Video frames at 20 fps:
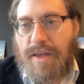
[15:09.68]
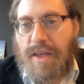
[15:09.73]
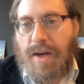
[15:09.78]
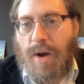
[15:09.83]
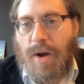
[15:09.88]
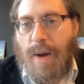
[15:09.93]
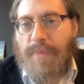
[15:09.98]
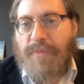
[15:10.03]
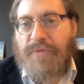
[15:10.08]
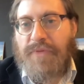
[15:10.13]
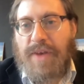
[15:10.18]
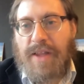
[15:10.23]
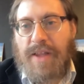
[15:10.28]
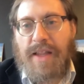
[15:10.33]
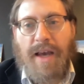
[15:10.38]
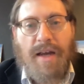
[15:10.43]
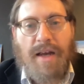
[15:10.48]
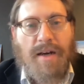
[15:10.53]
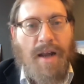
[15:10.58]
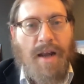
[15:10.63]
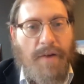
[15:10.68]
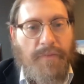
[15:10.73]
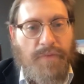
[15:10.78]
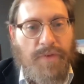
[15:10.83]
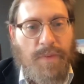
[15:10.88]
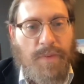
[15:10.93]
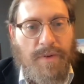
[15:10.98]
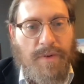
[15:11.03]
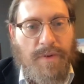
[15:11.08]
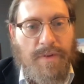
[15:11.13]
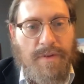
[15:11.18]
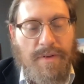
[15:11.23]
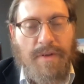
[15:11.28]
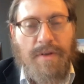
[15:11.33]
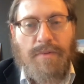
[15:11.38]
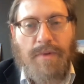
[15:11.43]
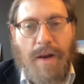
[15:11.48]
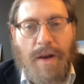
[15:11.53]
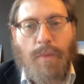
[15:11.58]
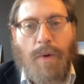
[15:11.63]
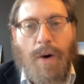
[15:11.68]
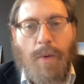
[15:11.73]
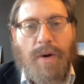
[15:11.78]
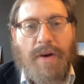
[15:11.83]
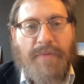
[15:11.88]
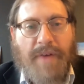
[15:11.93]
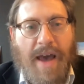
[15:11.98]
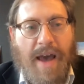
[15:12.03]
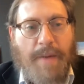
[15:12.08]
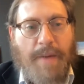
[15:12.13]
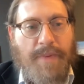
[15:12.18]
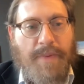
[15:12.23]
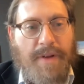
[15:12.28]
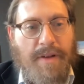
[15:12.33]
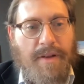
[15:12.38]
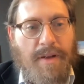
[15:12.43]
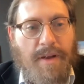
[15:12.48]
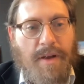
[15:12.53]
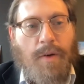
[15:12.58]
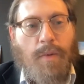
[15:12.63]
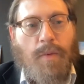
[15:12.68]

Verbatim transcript: You know, I'm feeling uncomfortable, right? What would have happened?